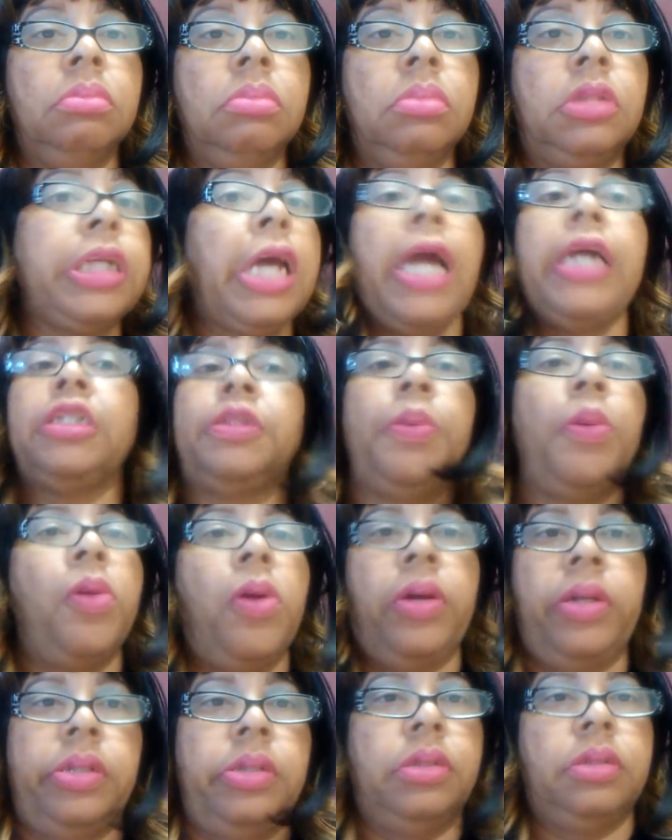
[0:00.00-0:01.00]
change
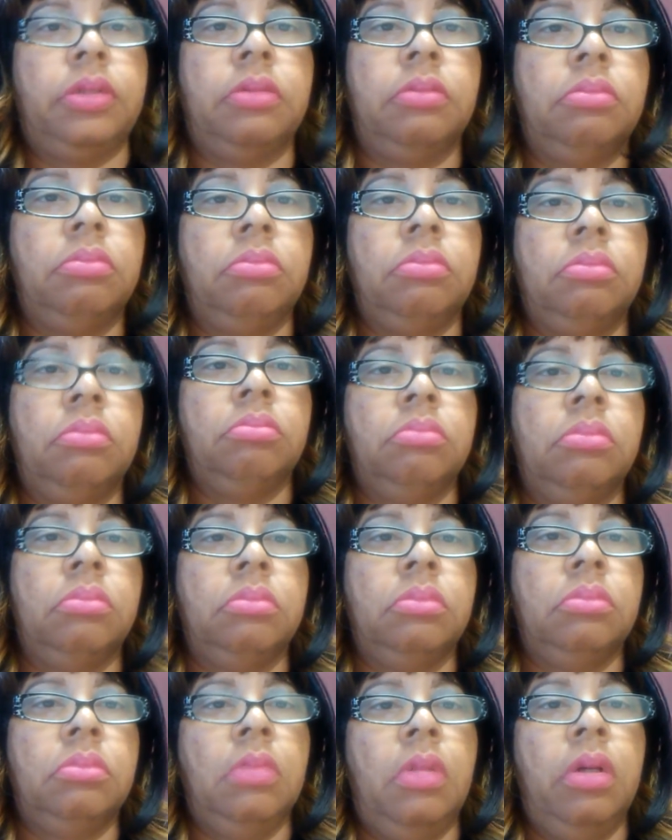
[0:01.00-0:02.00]
parties.
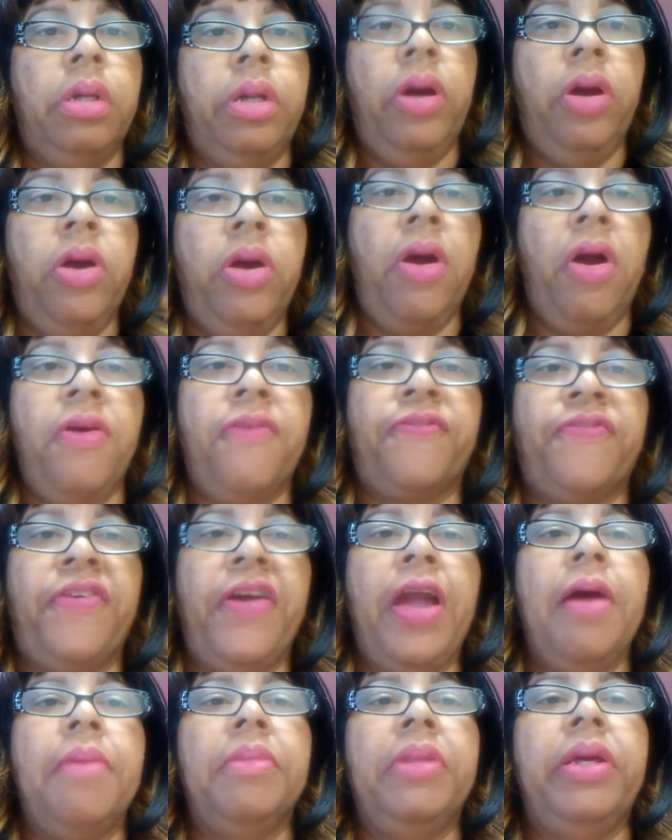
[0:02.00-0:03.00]
And her
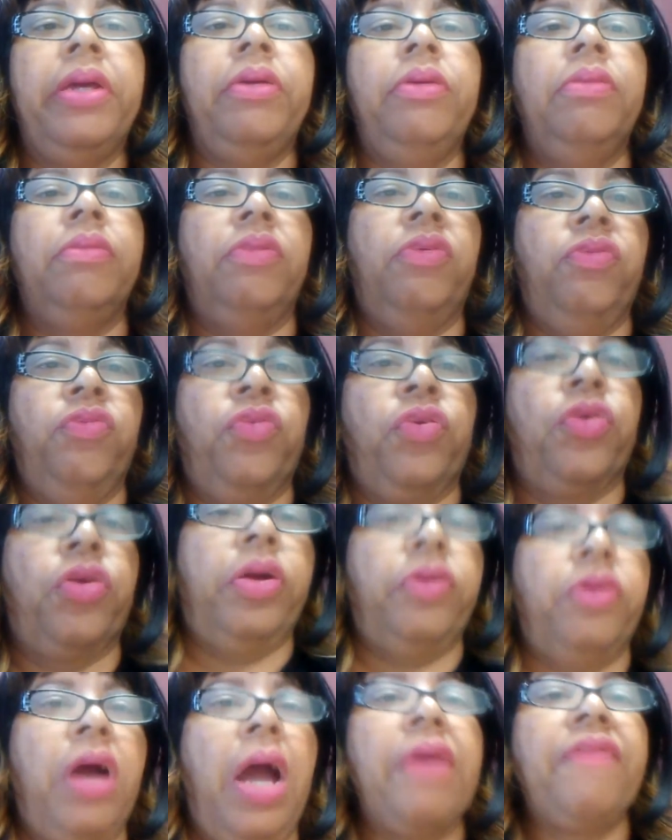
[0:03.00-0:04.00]
family
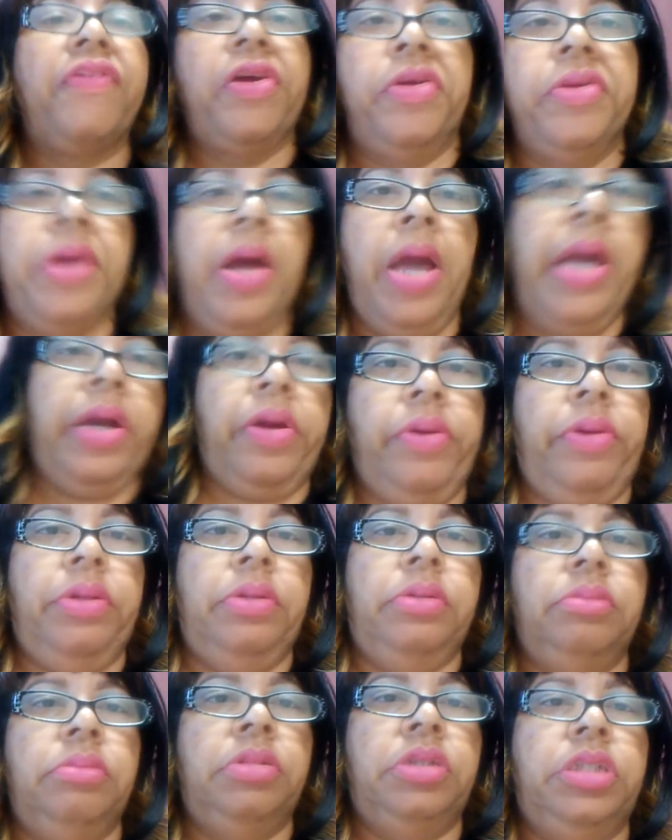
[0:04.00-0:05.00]
were very angry.
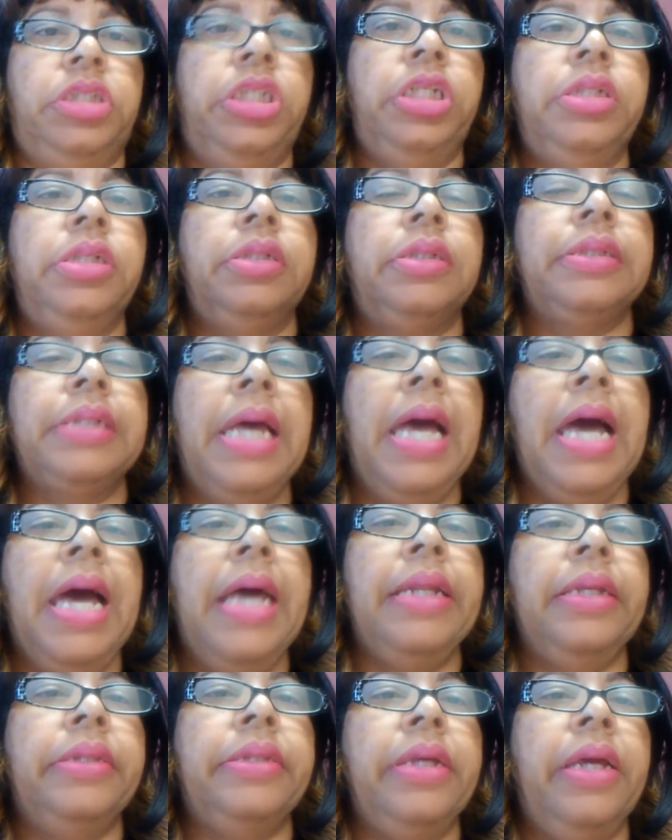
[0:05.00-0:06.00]
She
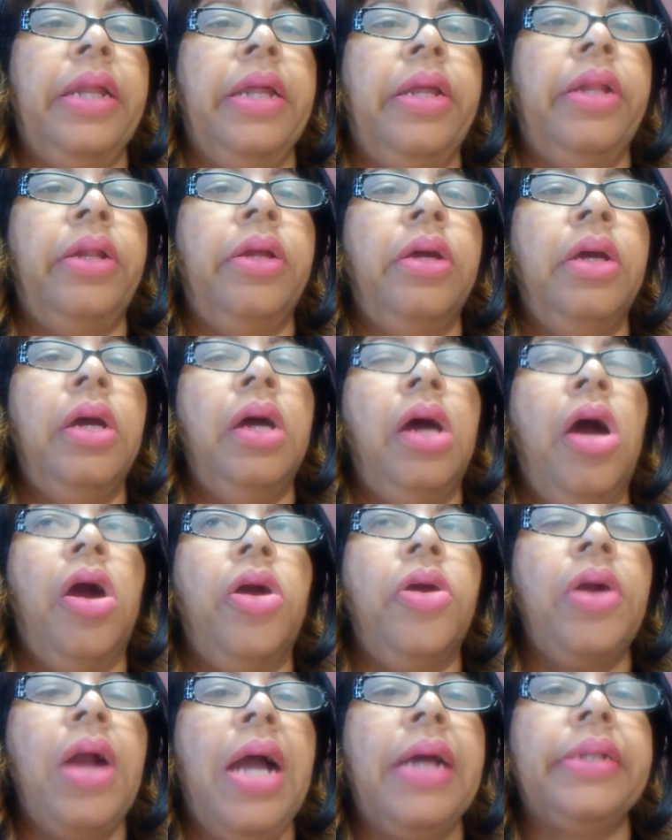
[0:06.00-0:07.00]
decided that
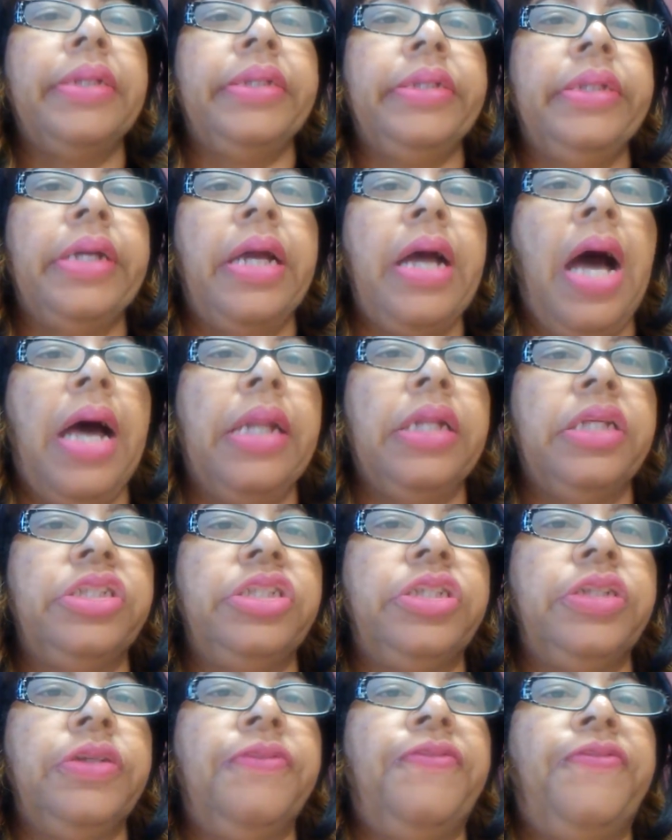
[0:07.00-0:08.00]
her
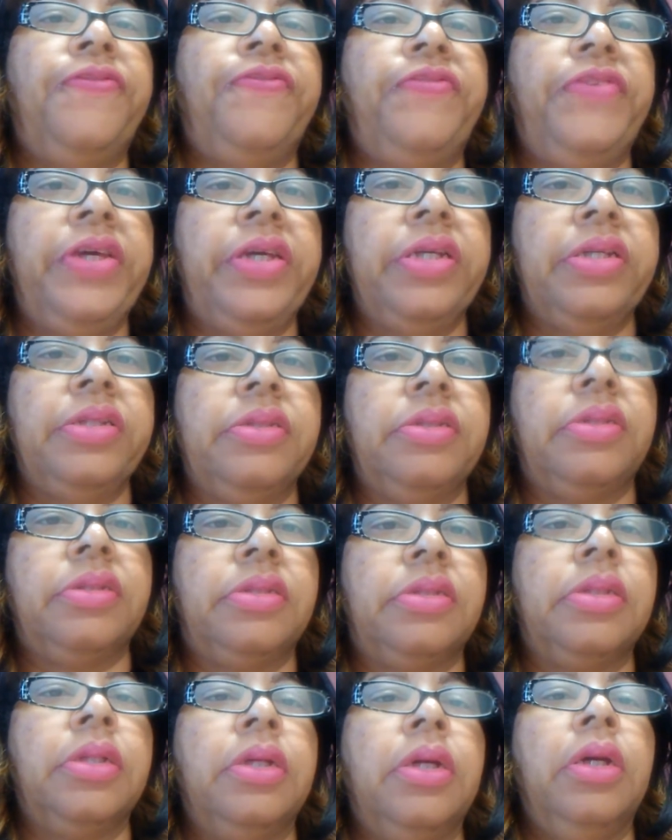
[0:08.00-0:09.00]
ideology
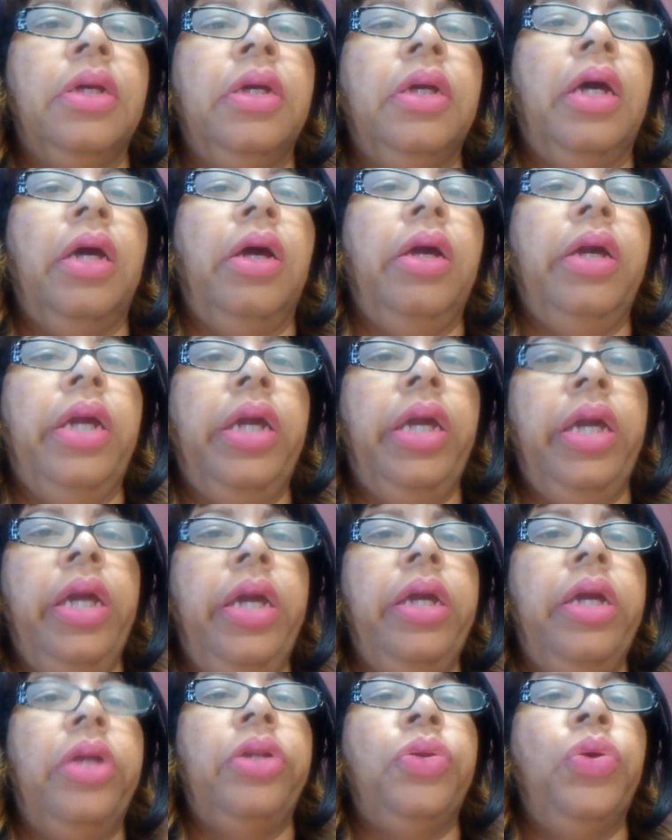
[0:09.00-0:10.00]
fits
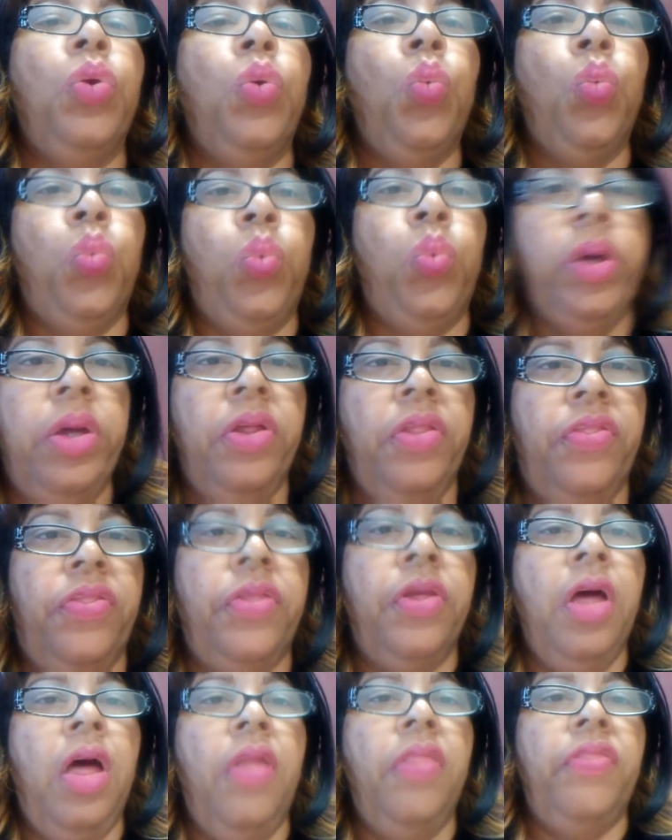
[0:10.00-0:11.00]
in
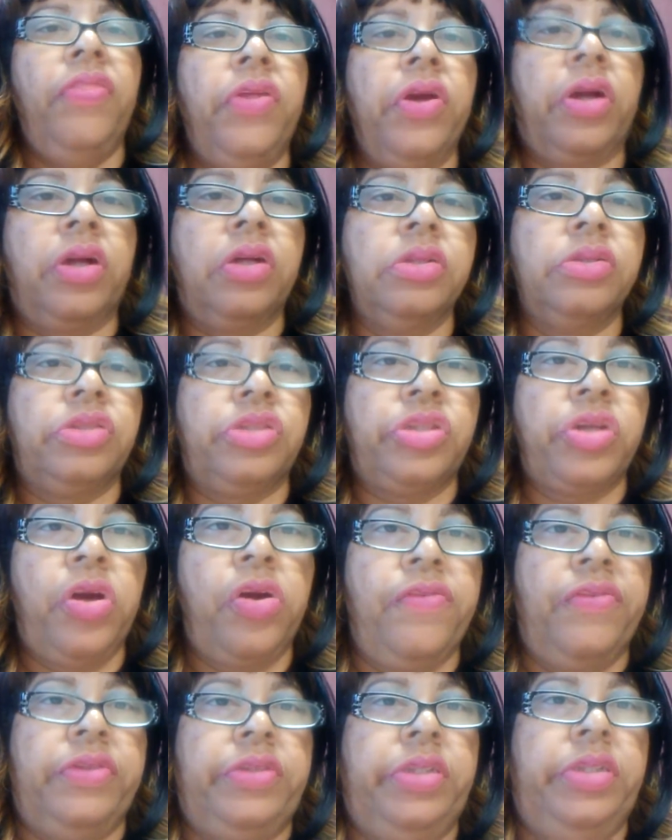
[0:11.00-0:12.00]
with the
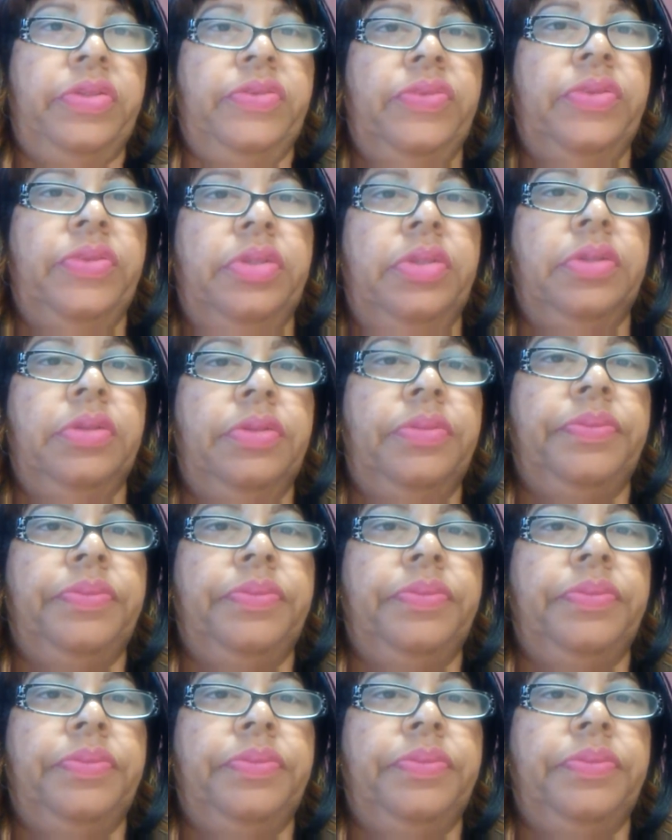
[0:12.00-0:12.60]
conservatives.